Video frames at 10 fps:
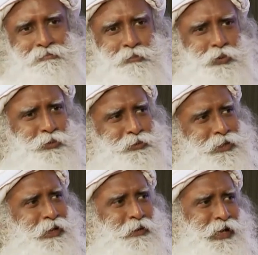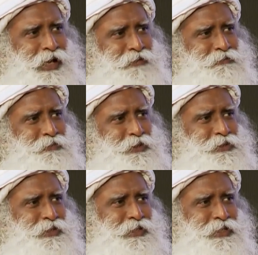boon in our life? What
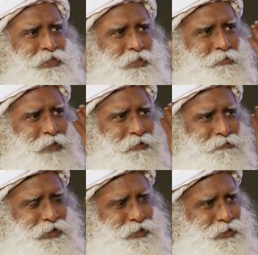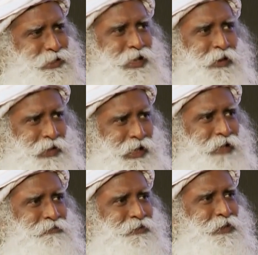is the greatest benefaction in our
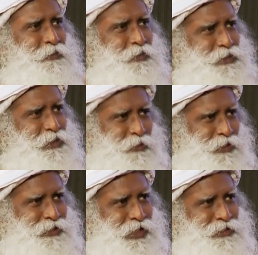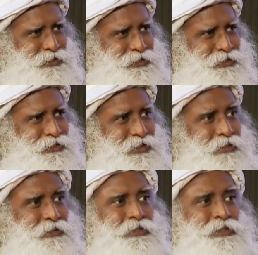life, which is our intelligence?
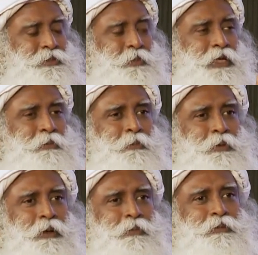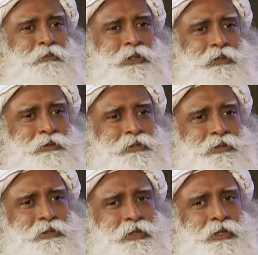This has become a problem
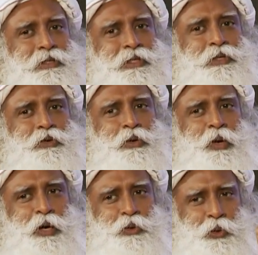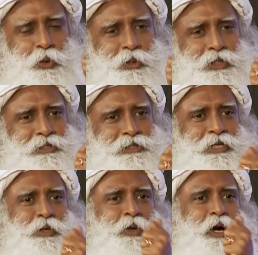because they don't know how to hold it,
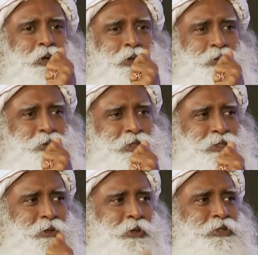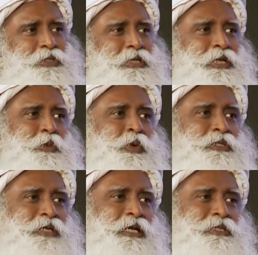they don't know how to use it, constantly it
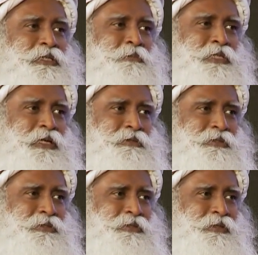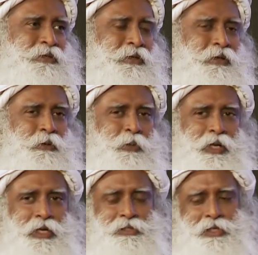works against themselves.
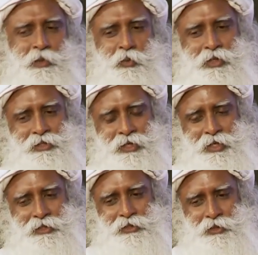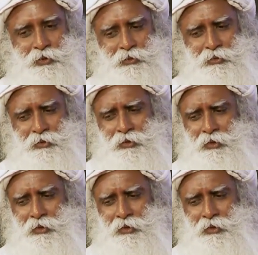When I say it works against you,